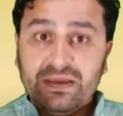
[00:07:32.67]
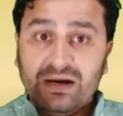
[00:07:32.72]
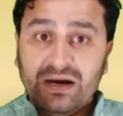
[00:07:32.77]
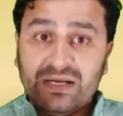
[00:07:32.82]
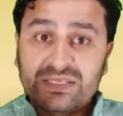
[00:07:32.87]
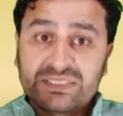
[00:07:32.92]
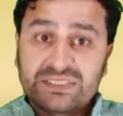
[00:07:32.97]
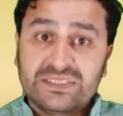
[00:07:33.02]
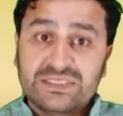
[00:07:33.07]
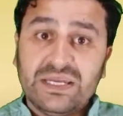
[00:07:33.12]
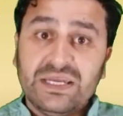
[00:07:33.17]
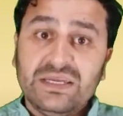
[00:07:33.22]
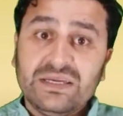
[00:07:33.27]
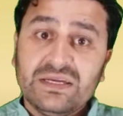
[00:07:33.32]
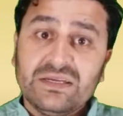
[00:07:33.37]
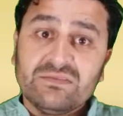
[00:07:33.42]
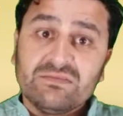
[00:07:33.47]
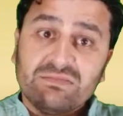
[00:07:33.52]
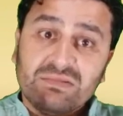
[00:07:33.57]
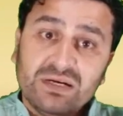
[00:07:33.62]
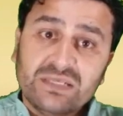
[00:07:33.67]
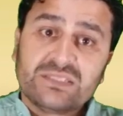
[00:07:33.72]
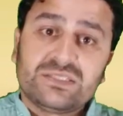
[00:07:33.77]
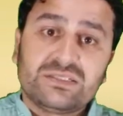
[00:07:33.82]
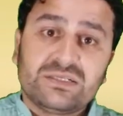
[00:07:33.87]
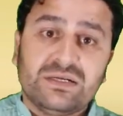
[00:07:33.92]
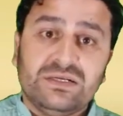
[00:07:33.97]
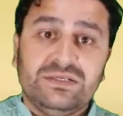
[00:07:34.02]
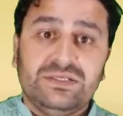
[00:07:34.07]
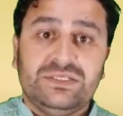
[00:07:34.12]
are staying in
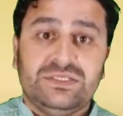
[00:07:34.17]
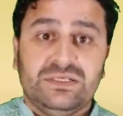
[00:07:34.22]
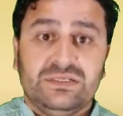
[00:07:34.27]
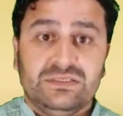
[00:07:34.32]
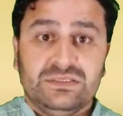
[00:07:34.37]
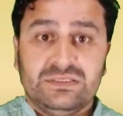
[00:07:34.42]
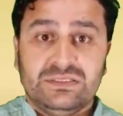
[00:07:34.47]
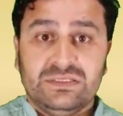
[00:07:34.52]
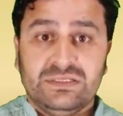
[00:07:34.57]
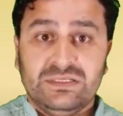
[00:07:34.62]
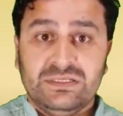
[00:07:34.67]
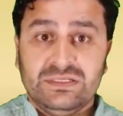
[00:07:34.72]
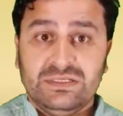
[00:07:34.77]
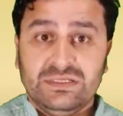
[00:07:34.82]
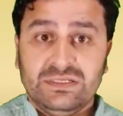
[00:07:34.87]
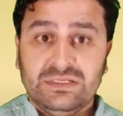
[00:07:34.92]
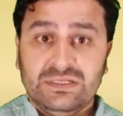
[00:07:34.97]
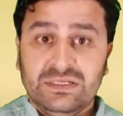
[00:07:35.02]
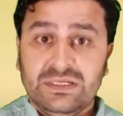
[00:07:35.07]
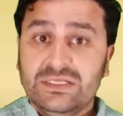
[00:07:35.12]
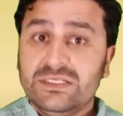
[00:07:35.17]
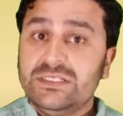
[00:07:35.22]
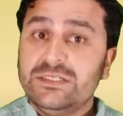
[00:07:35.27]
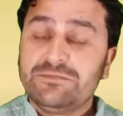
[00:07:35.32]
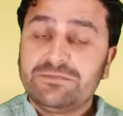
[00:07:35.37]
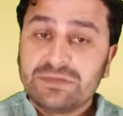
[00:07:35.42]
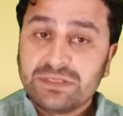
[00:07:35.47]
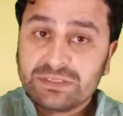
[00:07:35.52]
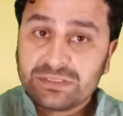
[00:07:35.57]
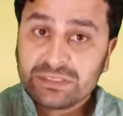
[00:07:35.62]
worst conditions in
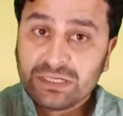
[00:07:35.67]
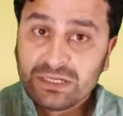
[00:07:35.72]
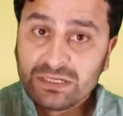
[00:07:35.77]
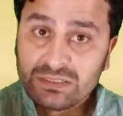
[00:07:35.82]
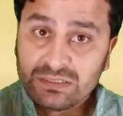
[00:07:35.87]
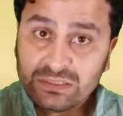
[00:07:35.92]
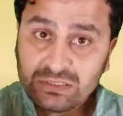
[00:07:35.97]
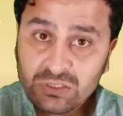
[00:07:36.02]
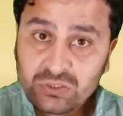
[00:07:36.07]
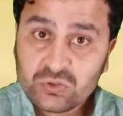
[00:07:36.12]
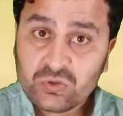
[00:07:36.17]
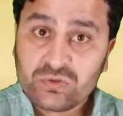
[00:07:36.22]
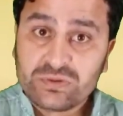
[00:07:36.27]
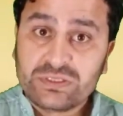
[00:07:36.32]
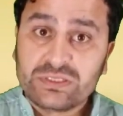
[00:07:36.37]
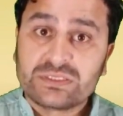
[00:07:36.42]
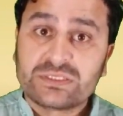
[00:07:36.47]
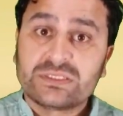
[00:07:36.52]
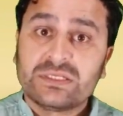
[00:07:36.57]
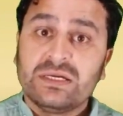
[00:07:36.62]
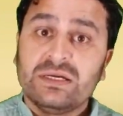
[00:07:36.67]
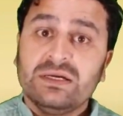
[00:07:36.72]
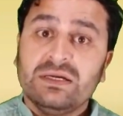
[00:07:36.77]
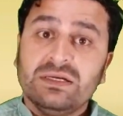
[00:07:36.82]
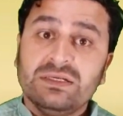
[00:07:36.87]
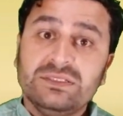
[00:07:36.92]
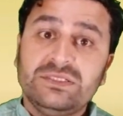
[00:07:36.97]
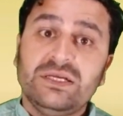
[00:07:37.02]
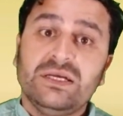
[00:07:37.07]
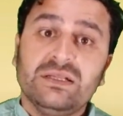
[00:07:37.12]
different notorious
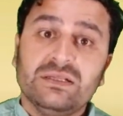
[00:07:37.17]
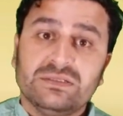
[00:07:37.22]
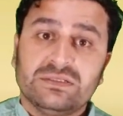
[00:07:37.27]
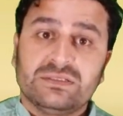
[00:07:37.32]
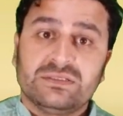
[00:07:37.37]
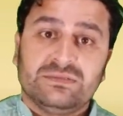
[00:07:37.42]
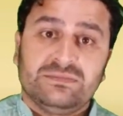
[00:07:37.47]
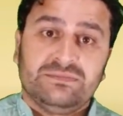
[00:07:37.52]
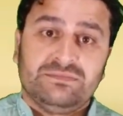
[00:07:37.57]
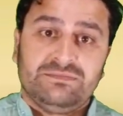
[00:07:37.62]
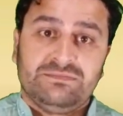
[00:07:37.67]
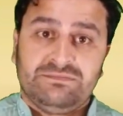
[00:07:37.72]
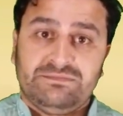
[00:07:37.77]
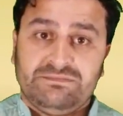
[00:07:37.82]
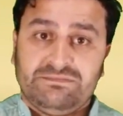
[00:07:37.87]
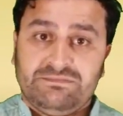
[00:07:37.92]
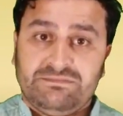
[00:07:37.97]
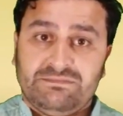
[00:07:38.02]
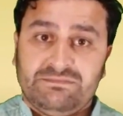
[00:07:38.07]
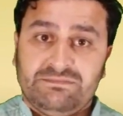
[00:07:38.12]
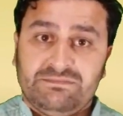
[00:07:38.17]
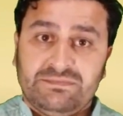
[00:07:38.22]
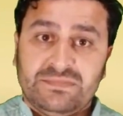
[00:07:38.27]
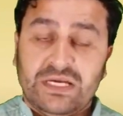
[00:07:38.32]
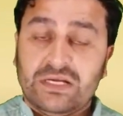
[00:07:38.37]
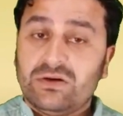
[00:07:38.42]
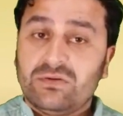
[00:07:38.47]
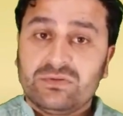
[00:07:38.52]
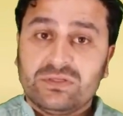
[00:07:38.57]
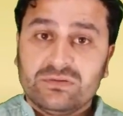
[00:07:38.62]
jails
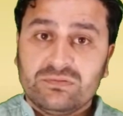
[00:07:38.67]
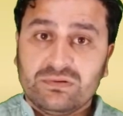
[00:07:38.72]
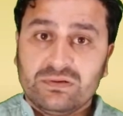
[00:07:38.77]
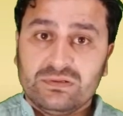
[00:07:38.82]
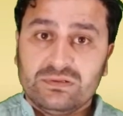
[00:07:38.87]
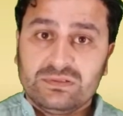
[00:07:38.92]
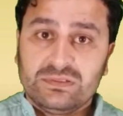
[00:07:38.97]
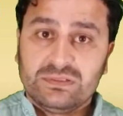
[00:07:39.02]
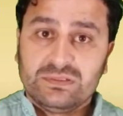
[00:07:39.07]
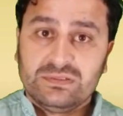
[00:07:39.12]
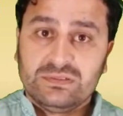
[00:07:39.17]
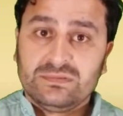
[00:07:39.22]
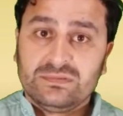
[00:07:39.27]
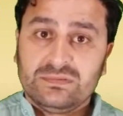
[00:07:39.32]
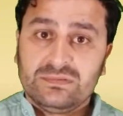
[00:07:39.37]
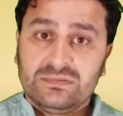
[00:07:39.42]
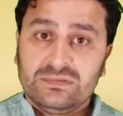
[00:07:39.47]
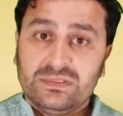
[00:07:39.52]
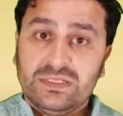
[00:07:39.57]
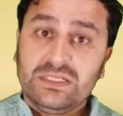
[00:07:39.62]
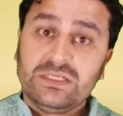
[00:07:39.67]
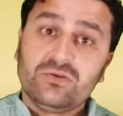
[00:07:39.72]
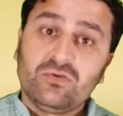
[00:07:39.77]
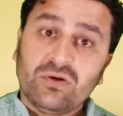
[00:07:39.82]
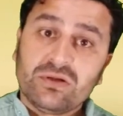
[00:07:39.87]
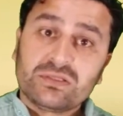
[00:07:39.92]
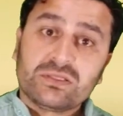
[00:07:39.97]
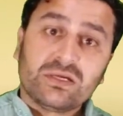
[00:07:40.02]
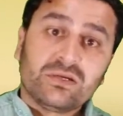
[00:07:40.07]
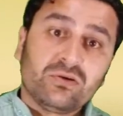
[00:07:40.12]
around the world. In
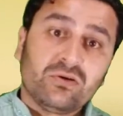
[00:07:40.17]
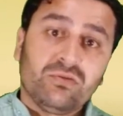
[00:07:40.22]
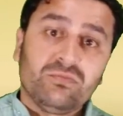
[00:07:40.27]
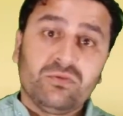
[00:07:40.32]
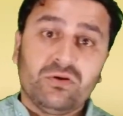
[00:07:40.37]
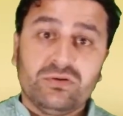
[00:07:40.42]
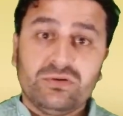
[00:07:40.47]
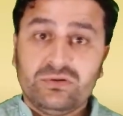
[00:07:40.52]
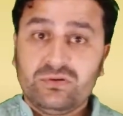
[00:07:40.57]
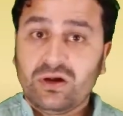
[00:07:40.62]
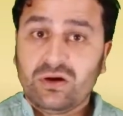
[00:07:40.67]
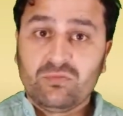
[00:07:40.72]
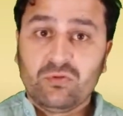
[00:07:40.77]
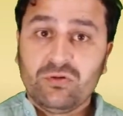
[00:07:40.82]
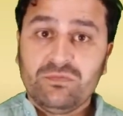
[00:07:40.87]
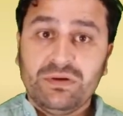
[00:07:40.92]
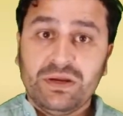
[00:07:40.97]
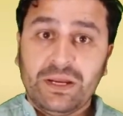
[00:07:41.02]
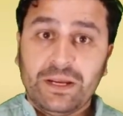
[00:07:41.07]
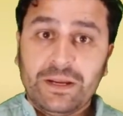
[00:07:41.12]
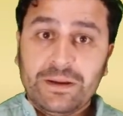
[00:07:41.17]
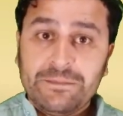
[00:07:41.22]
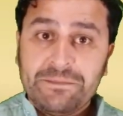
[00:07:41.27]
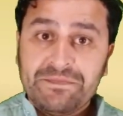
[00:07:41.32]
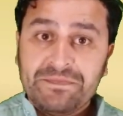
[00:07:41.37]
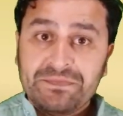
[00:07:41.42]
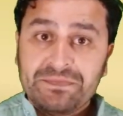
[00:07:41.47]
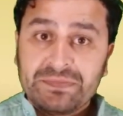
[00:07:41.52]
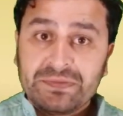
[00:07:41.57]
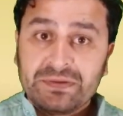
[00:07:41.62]
Guantanamo Bay
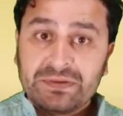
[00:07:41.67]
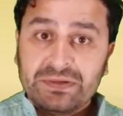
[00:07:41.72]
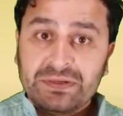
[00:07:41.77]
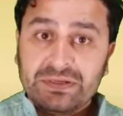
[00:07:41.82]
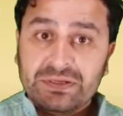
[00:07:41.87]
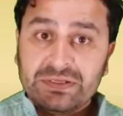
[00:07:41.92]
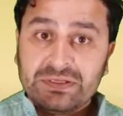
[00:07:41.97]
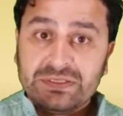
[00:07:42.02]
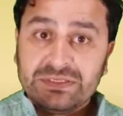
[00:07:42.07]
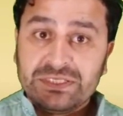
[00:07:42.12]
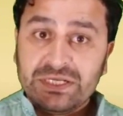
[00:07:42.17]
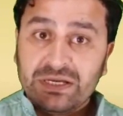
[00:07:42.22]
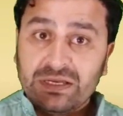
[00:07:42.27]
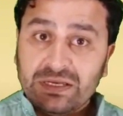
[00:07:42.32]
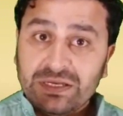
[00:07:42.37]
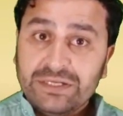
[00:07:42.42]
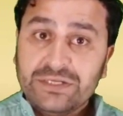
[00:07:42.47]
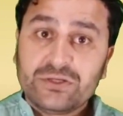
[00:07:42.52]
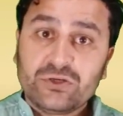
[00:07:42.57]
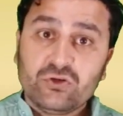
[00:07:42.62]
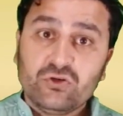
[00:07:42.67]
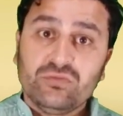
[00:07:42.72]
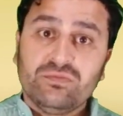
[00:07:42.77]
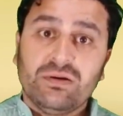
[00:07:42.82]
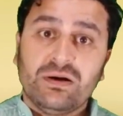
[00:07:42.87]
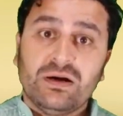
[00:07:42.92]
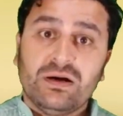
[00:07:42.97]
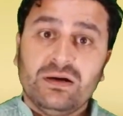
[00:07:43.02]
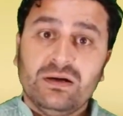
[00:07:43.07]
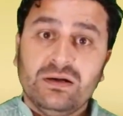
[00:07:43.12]
jail in
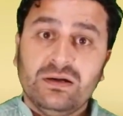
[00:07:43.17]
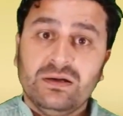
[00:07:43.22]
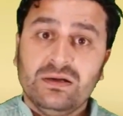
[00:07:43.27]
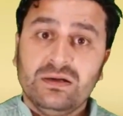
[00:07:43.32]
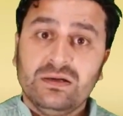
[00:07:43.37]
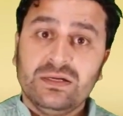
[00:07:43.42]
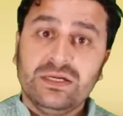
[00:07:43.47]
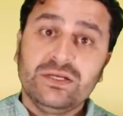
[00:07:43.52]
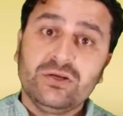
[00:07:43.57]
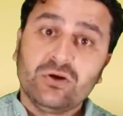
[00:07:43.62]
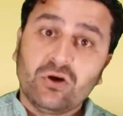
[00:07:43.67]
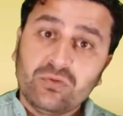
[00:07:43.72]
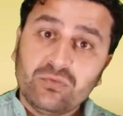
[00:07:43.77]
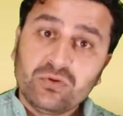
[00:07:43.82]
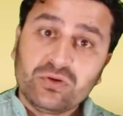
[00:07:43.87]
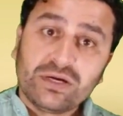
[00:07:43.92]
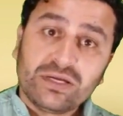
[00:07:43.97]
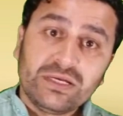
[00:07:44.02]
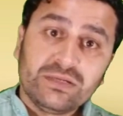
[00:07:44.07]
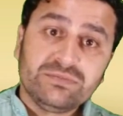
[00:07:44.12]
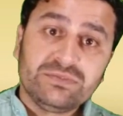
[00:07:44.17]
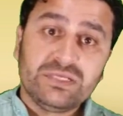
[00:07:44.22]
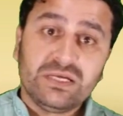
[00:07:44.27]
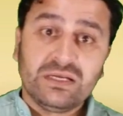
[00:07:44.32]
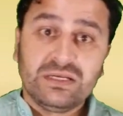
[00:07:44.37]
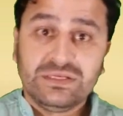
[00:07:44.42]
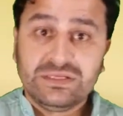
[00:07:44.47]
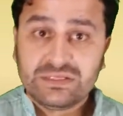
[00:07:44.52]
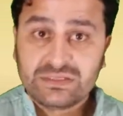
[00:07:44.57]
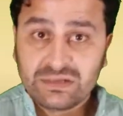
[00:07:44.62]
Cuba, in Abu Ghraib jail
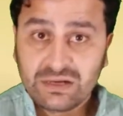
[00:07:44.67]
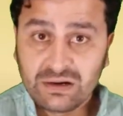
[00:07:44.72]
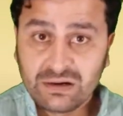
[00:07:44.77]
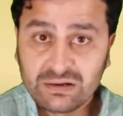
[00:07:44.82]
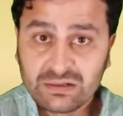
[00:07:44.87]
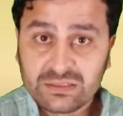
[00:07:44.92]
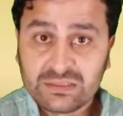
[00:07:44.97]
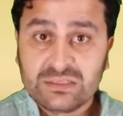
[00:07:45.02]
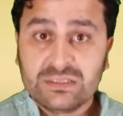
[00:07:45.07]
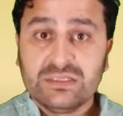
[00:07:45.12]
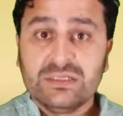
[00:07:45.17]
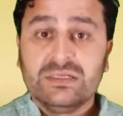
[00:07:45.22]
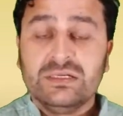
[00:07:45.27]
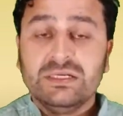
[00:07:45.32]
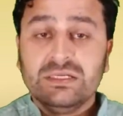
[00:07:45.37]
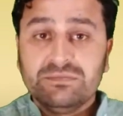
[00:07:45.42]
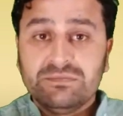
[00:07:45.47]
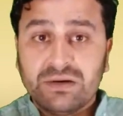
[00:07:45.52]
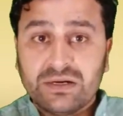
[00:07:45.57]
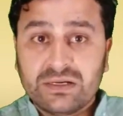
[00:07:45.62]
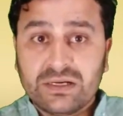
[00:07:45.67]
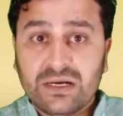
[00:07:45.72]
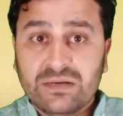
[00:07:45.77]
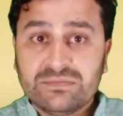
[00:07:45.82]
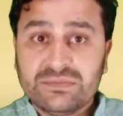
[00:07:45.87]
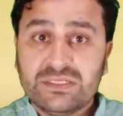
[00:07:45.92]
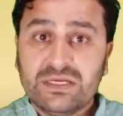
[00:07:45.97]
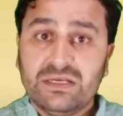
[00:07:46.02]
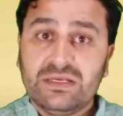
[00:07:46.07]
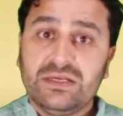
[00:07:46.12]
in Iraq, in
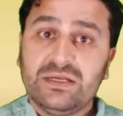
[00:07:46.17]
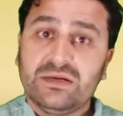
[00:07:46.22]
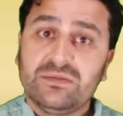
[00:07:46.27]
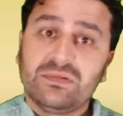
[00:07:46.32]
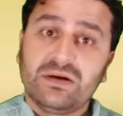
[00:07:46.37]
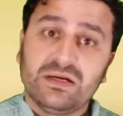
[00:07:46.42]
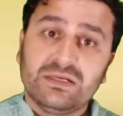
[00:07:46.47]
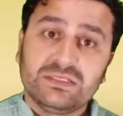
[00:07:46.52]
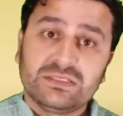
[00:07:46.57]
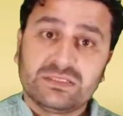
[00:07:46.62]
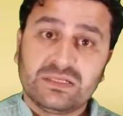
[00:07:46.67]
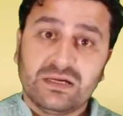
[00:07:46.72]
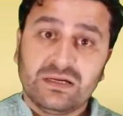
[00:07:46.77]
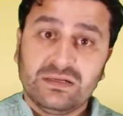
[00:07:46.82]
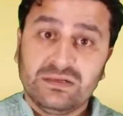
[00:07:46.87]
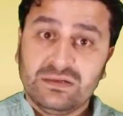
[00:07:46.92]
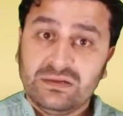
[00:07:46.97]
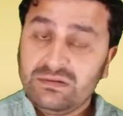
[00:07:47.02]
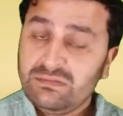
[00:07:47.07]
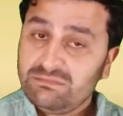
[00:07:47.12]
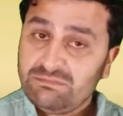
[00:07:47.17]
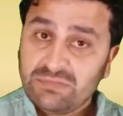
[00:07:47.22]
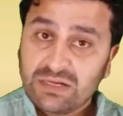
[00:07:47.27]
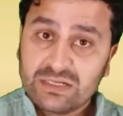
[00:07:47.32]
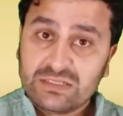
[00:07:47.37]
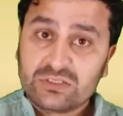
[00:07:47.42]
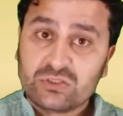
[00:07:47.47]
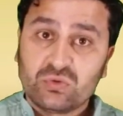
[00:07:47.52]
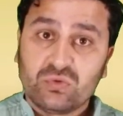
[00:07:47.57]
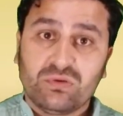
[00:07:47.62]
Bagram jail in Afghanistan,
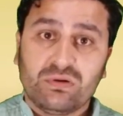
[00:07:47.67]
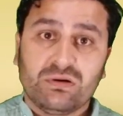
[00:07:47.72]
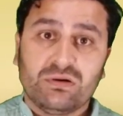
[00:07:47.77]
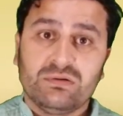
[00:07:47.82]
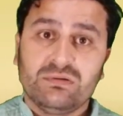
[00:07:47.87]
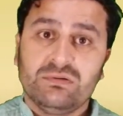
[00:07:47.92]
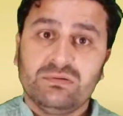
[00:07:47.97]
and so on,